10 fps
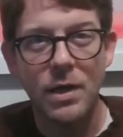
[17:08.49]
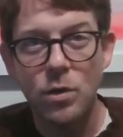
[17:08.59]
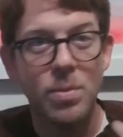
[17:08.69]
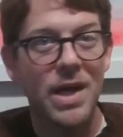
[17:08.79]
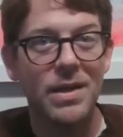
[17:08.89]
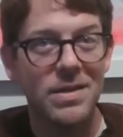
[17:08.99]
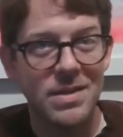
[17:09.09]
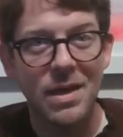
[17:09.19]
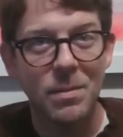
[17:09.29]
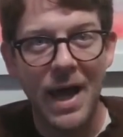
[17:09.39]
That you pay this
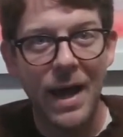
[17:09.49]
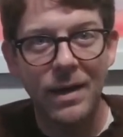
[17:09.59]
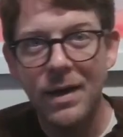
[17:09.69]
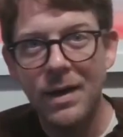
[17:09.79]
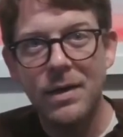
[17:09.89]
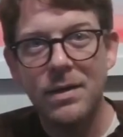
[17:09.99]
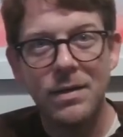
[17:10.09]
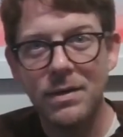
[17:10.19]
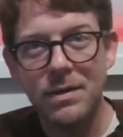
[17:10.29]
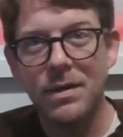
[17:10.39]
thing back
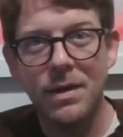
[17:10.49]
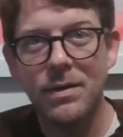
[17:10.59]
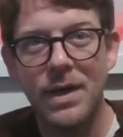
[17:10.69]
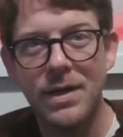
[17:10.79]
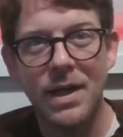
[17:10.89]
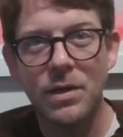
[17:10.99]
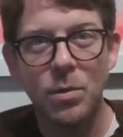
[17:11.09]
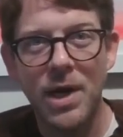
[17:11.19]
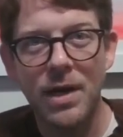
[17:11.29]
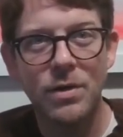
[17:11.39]
and that you're
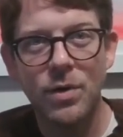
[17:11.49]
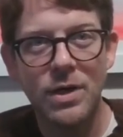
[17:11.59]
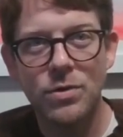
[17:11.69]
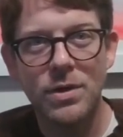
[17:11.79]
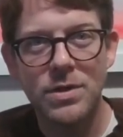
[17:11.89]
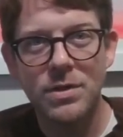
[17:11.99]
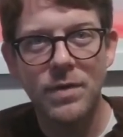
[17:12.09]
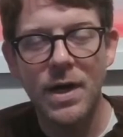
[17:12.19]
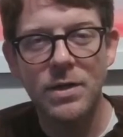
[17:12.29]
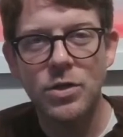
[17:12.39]
paying your interest,
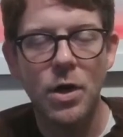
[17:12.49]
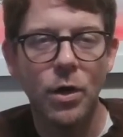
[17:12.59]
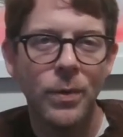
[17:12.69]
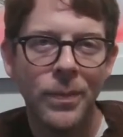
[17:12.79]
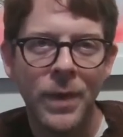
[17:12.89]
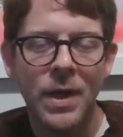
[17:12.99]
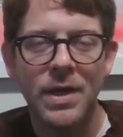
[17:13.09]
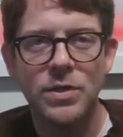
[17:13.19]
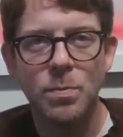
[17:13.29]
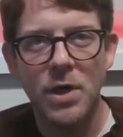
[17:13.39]
right? So
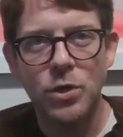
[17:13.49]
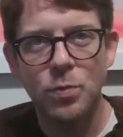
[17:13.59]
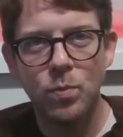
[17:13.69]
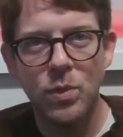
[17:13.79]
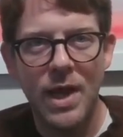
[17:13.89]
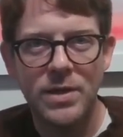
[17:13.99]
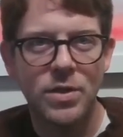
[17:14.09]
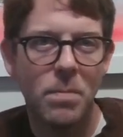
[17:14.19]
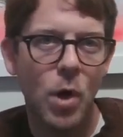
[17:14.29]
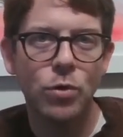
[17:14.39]
it's much less
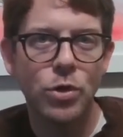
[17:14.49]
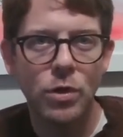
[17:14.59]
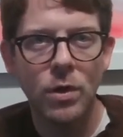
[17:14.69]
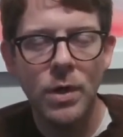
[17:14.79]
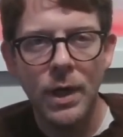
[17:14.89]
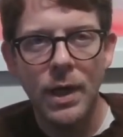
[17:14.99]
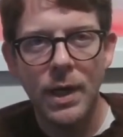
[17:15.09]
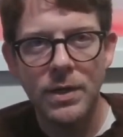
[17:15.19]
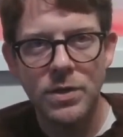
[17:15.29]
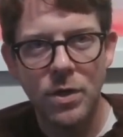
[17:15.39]
emotional.
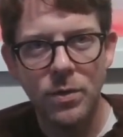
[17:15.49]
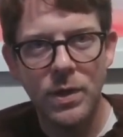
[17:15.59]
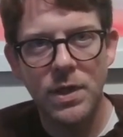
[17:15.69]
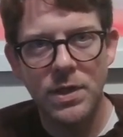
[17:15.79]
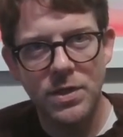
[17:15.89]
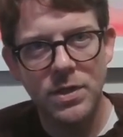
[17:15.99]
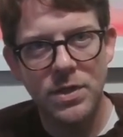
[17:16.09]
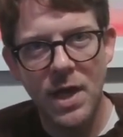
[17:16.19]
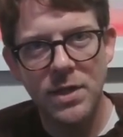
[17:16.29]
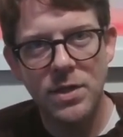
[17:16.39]
And so in this
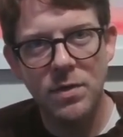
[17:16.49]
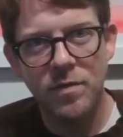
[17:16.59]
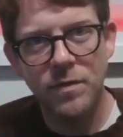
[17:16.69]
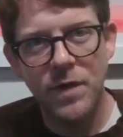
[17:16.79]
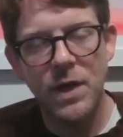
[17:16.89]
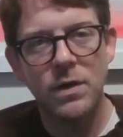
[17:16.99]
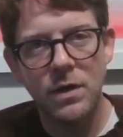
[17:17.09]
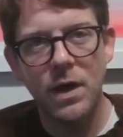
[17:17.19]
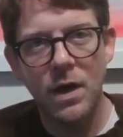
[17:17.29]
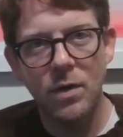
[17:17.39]
sense, it fit
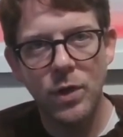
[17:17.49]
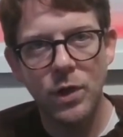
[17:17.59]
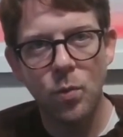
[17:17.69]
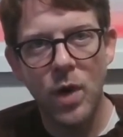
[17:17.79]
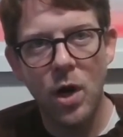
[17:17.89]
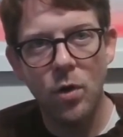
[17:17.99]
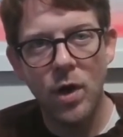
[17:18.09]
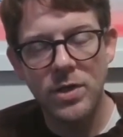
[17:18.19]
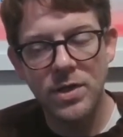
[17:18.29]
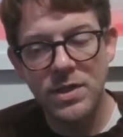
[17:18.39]
really well
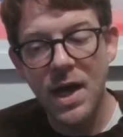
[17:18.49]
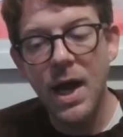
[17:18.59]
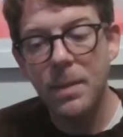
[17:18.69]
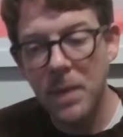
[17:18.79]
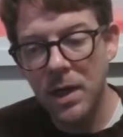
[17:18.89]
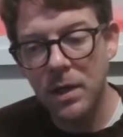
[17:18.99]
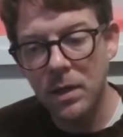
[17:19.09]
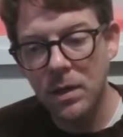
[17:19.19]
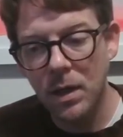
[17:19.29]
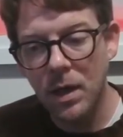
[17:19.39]
as a timing
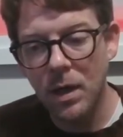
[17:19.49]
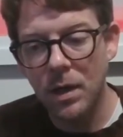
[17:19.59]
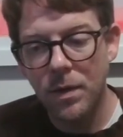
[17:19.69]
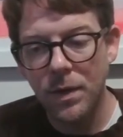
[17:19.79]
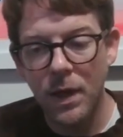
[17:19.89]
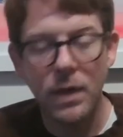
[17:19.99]
thing.